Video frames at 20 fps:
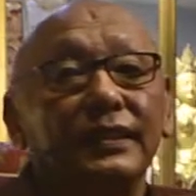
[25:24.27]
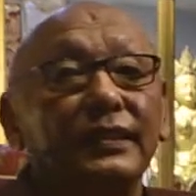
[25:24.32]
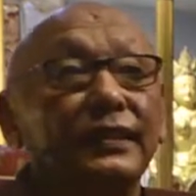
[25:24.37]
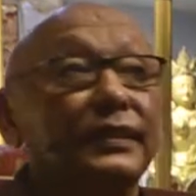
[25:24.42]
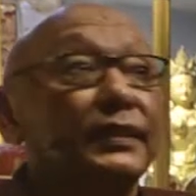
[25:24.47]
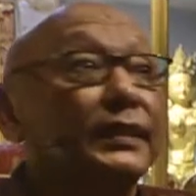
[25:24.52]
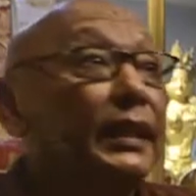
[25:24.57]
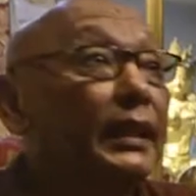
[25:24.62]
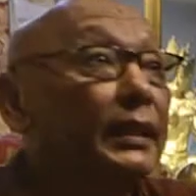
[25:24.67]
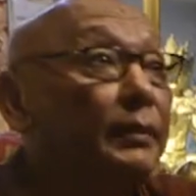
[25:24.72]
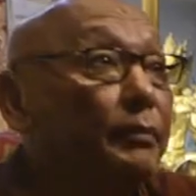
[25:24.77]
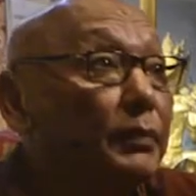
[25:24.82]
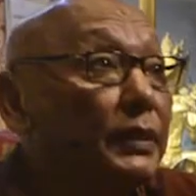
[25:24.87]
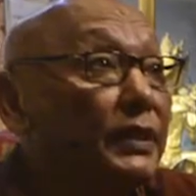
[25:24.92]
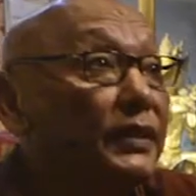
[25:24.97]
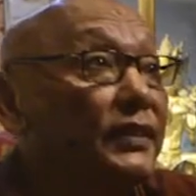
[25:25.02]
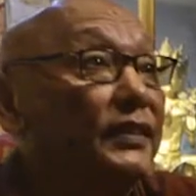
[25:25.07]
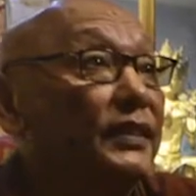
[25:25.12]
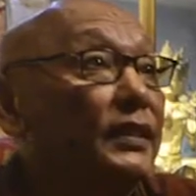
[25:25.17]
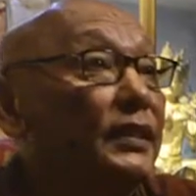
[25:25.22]
Then that
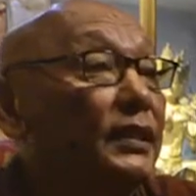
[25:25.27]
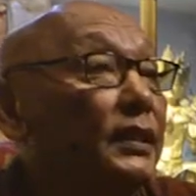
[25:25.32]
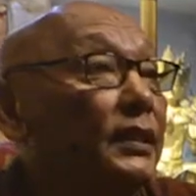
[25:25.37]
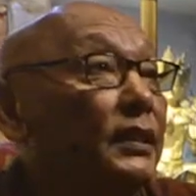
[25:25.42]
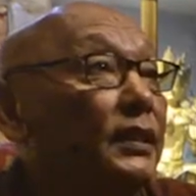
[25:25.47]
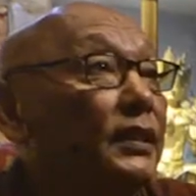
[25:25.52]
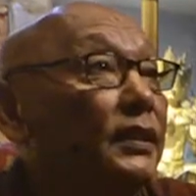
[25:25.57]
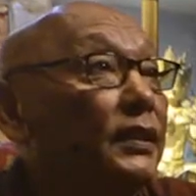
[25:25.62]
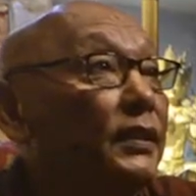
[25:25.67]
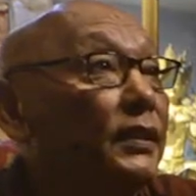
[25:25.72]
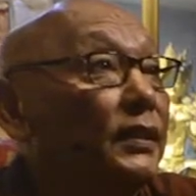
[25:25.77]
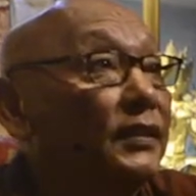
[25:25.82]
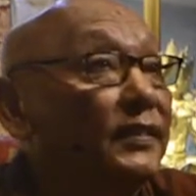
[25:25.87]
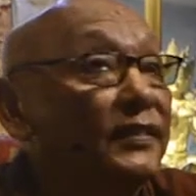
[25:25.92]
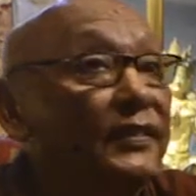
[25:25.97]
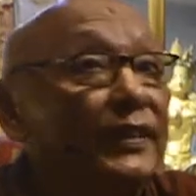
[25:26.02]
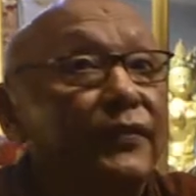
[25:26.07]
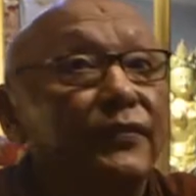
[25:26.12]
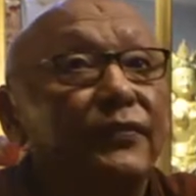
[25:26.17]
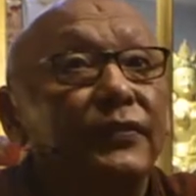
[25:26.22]
means
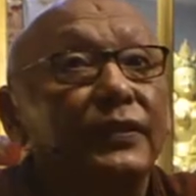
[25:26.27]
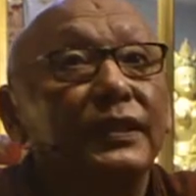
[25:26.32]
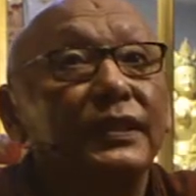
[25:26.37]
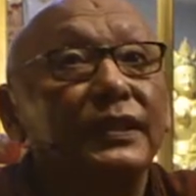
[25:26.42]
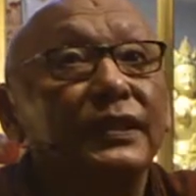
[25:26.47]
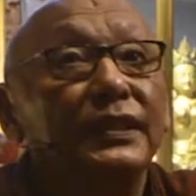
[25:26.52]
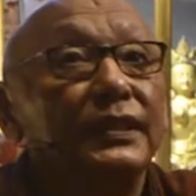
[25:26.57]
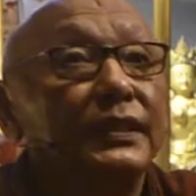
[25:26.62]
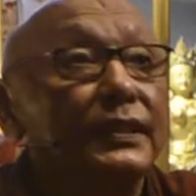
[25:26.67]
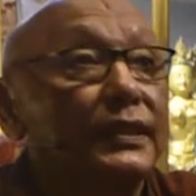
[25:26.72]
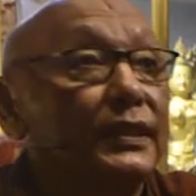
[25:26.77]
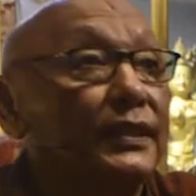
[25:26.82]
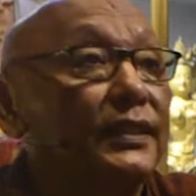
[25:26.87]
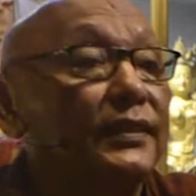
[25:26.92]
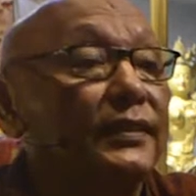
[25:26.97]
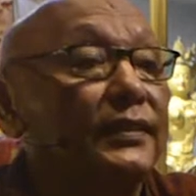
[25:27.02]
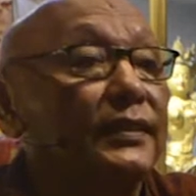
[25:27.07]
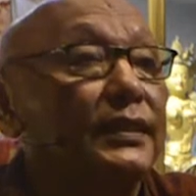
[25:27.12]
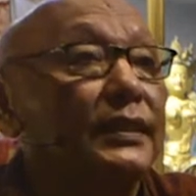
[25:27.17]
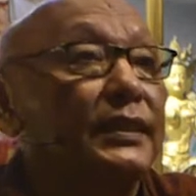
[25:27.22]
suffering
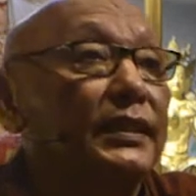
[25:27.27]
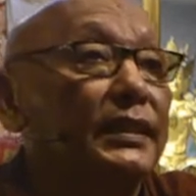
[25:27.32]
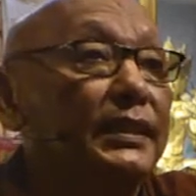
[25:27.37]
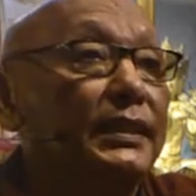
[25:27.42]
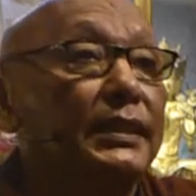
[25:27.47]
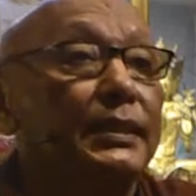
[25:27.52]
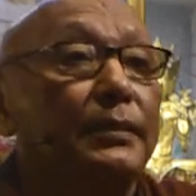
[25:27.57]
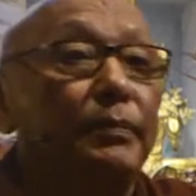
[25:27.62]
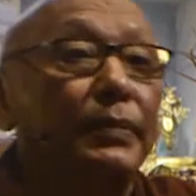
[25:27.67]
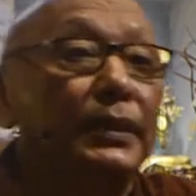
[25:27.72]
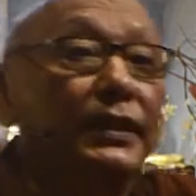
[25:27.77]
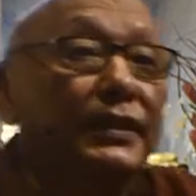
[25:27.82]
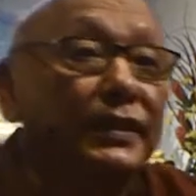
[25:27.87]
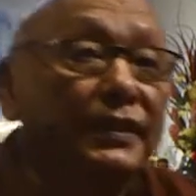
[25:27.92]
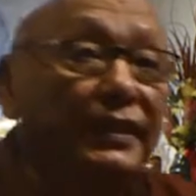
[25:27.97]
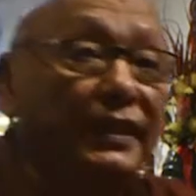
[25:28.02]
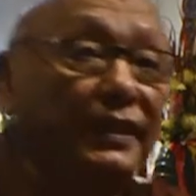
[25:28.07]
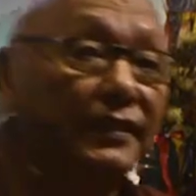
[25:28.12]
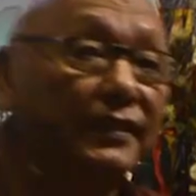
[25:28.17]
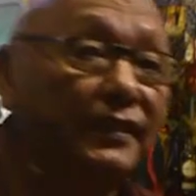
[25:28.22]
is
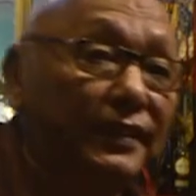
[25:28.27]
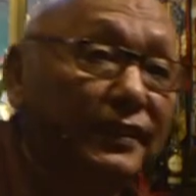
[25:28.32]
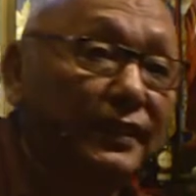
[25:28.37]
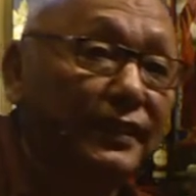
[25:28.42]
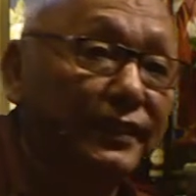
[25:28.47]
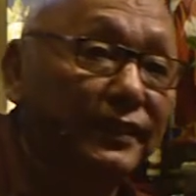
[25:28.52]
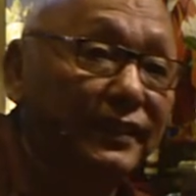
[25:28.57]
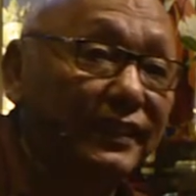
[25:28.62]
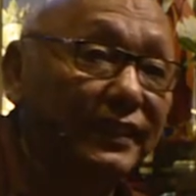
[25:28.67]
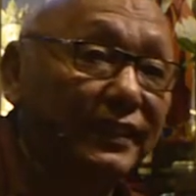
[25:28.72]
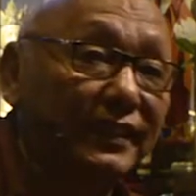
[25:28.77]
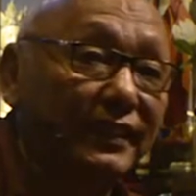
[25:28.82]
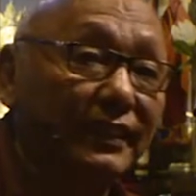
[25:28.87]
independent existence.